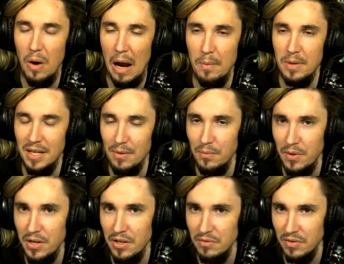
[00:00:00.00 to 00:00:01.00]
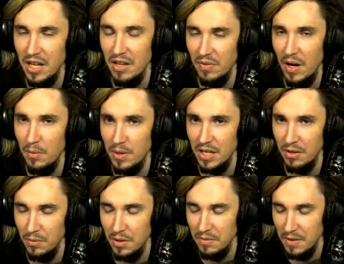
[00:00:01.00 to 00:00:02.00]
I would get rid of if I were to get
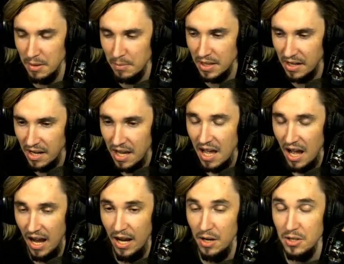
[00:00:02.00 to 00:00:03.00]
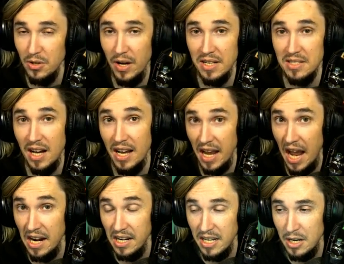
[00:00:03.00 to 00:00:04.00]
rid of anybody. I also had
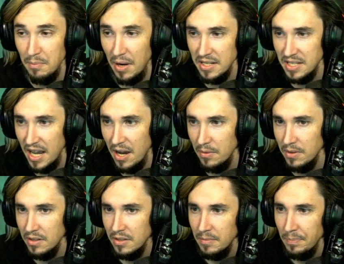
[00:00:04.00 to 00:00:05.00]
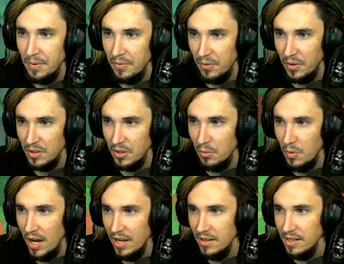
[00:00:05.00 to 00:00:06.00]
Diana in my town for a little
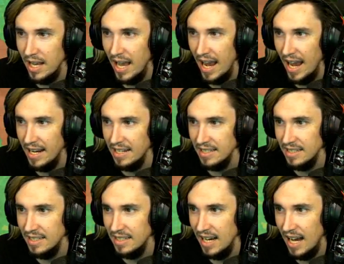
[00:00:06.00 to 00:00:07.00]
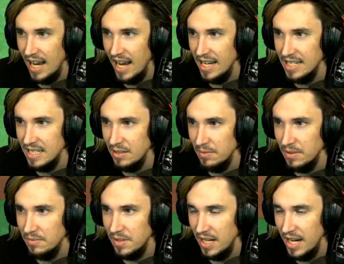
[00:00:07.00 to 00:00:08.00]
while, and uh, I had to get rid
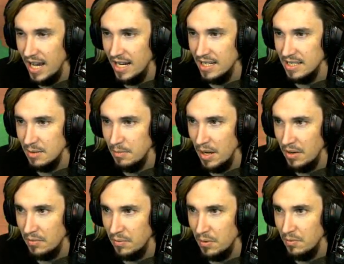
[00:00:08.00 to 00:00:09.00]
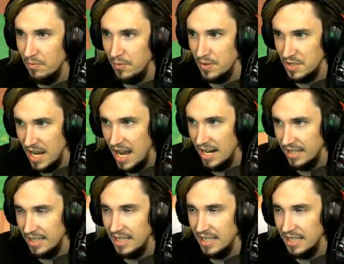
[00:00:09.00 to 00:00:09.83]
of Diana to make room for Static.